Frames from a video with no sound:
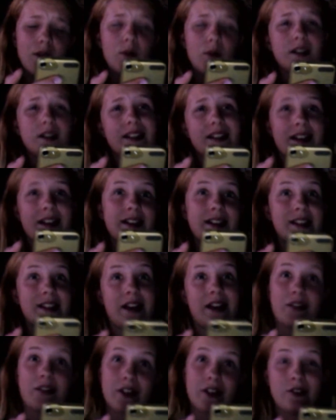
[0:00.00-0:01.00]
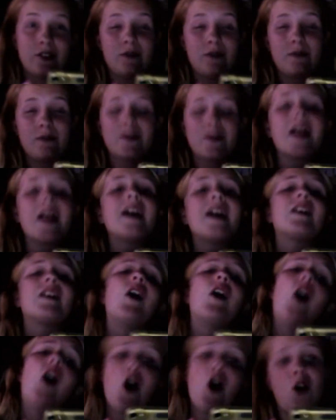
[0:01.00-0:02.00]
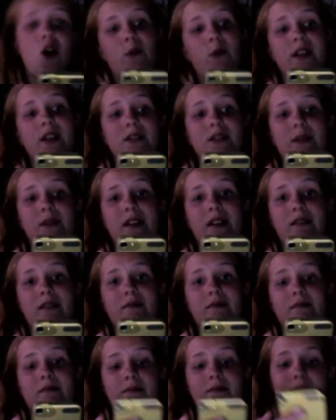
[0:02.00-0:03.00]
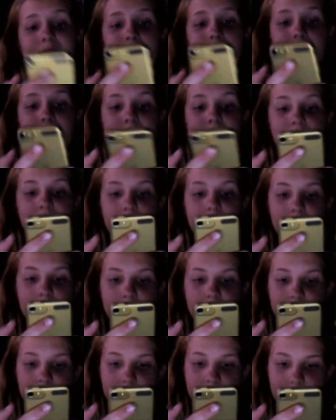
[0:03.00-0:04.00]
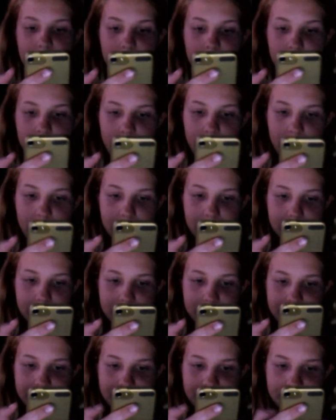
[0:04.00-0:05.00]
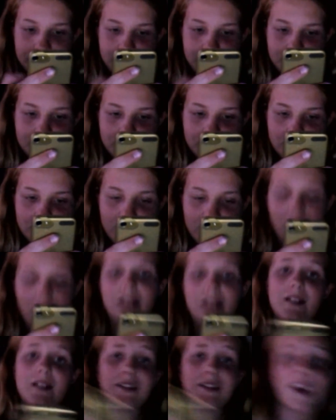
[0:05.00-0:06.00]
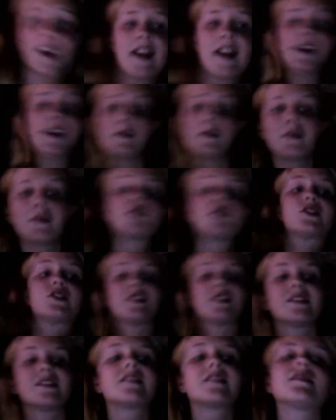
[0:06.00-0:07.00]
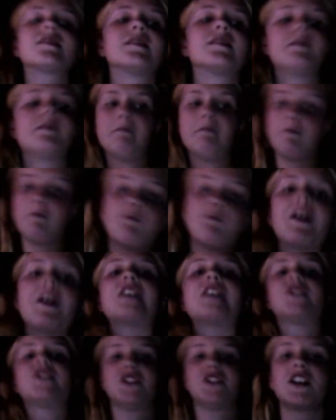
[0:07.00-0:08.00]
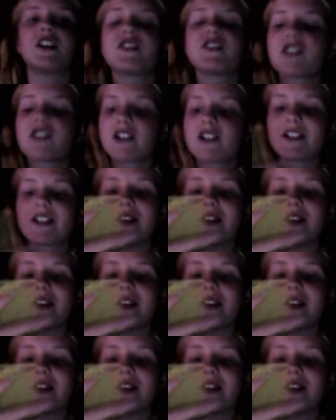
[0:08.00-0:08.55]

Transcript: What did I tell you? I always win. Okay. I got the hand emotions and face gestures